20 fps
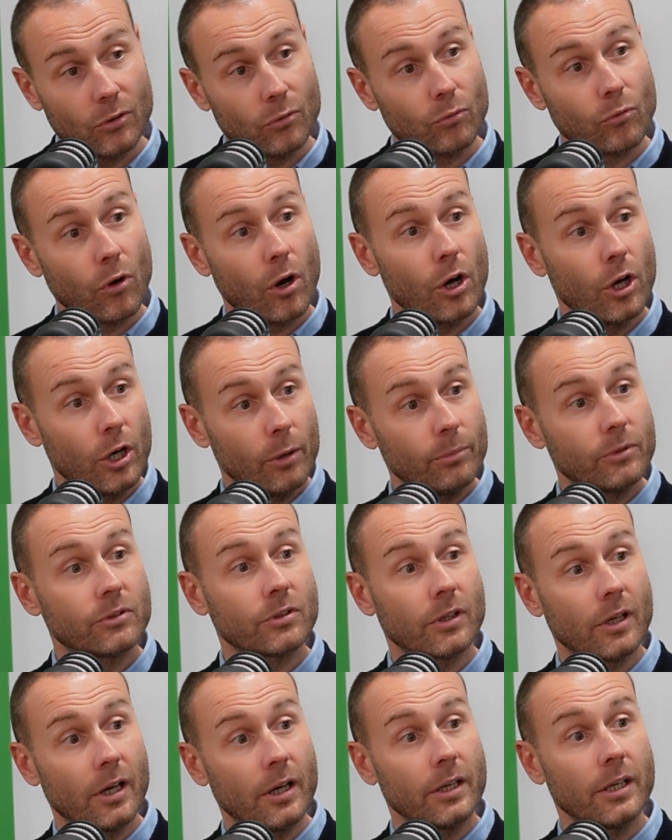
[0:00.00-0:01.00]
right up
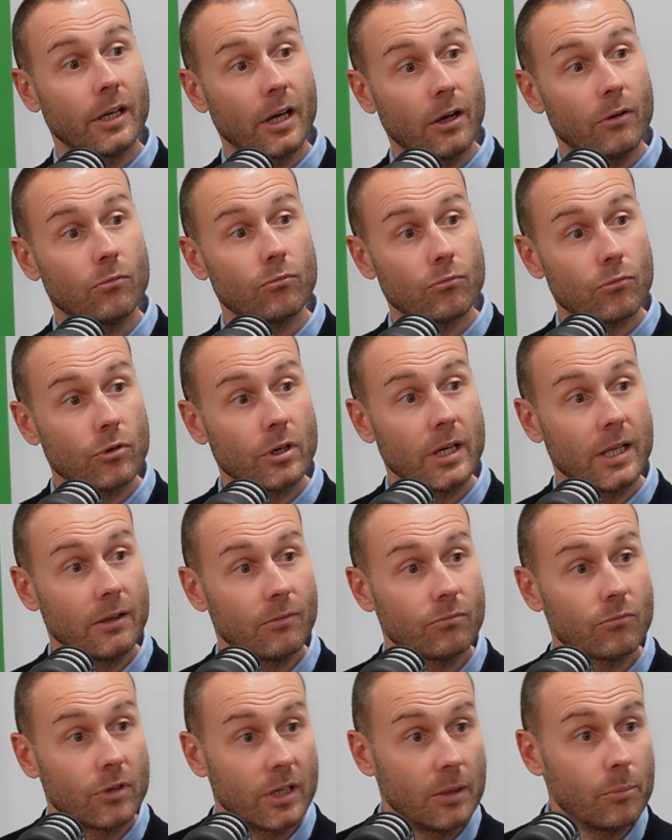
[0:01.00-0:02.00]
to really,
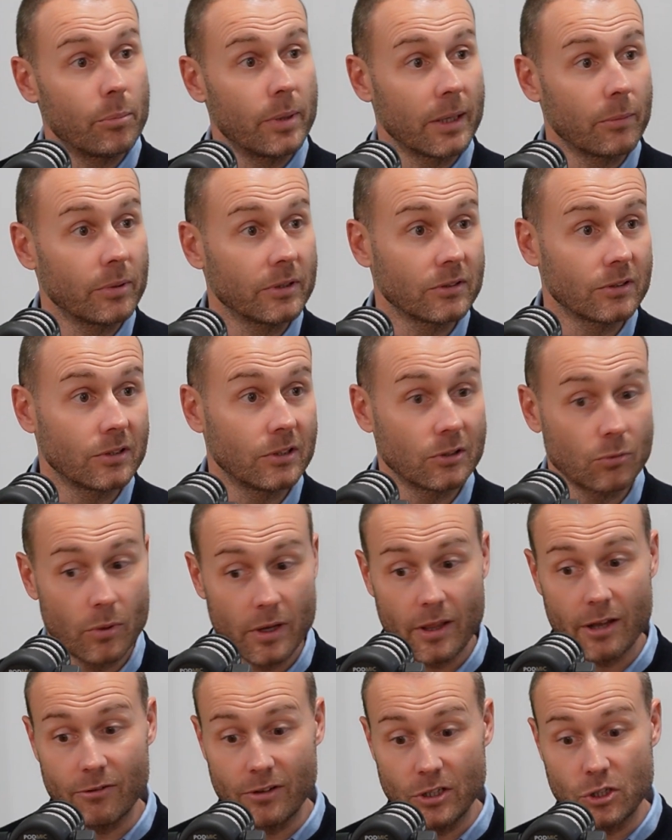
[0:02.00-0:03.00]
really big businesses where
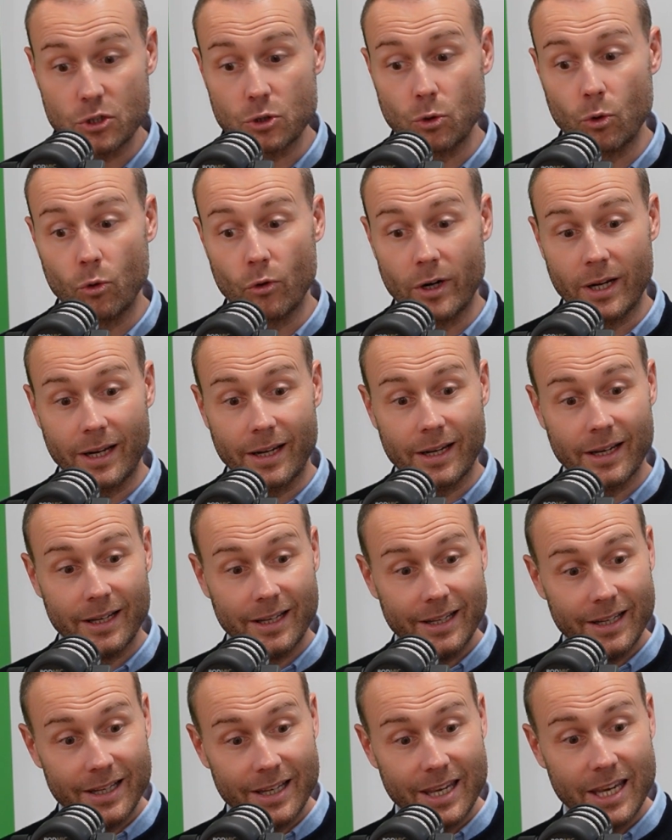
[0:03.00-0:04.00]
they're insuring
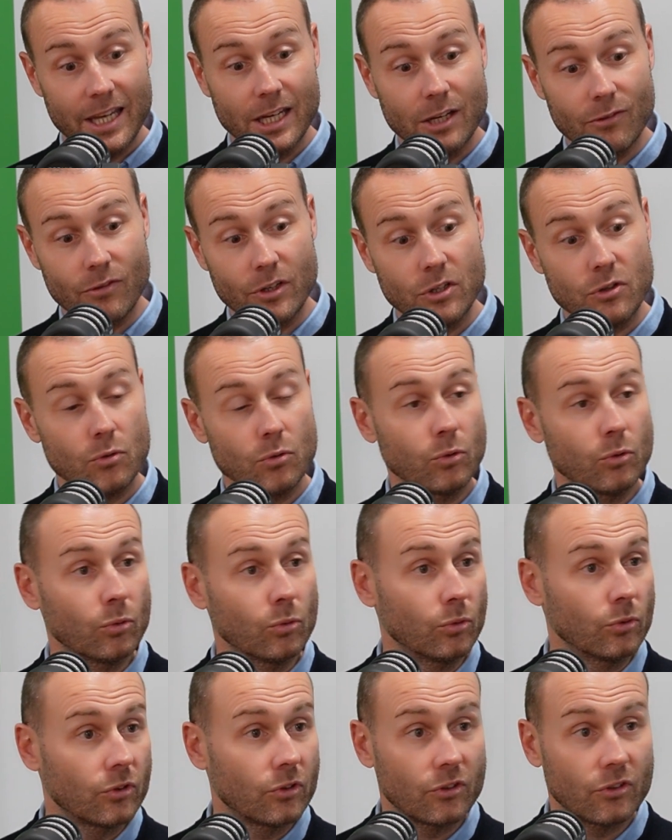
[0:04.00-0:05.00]
key
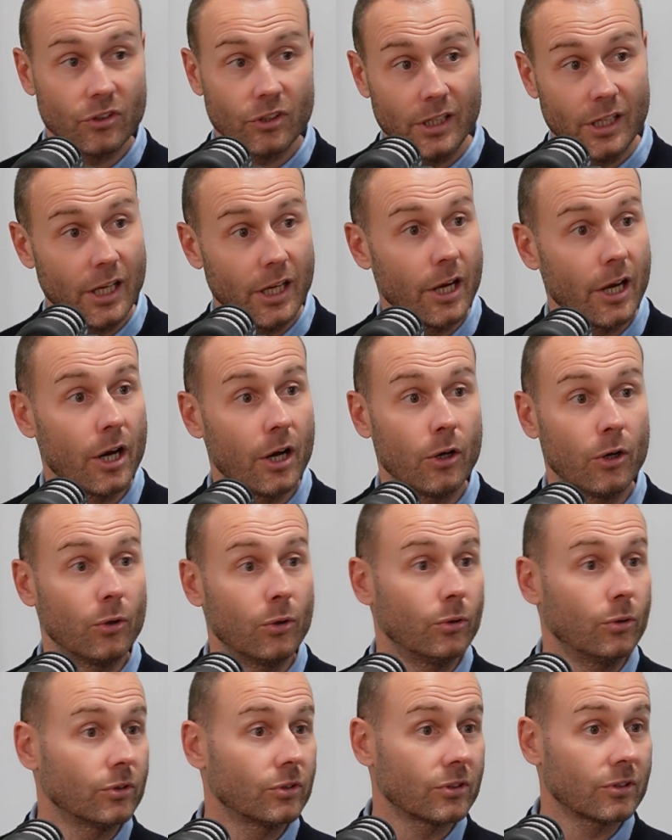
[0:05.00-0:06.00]
individuals,
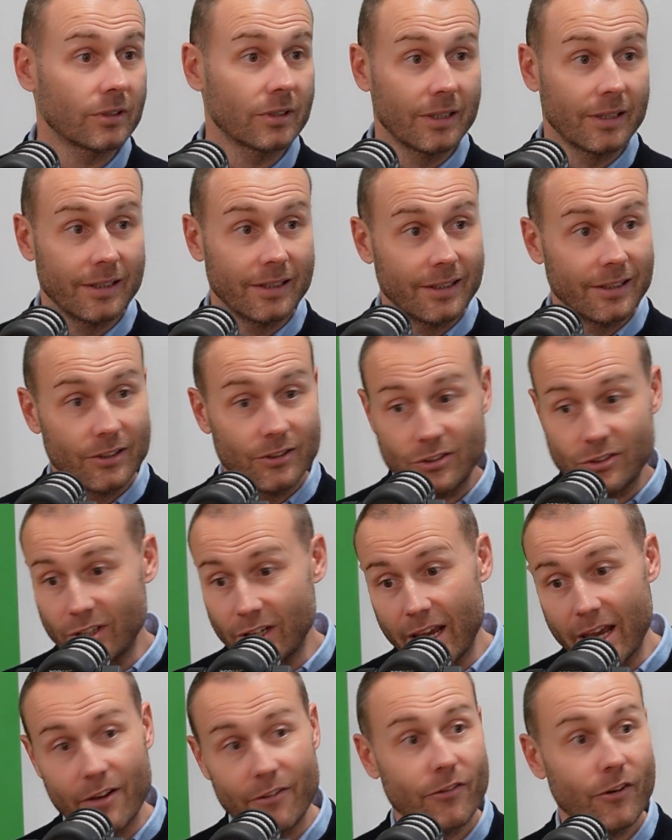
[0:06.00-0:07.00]
CEOs,
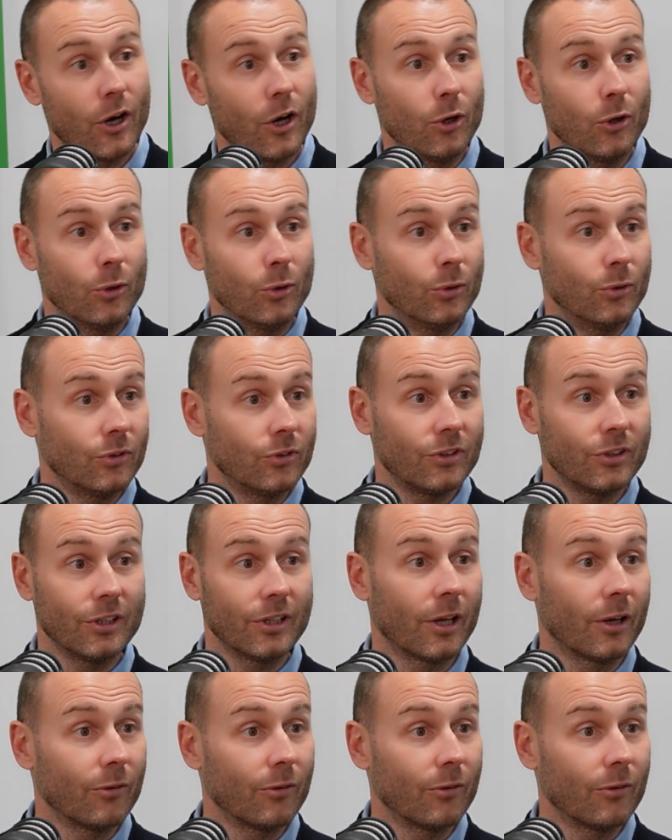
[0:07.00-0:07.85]
CFOs,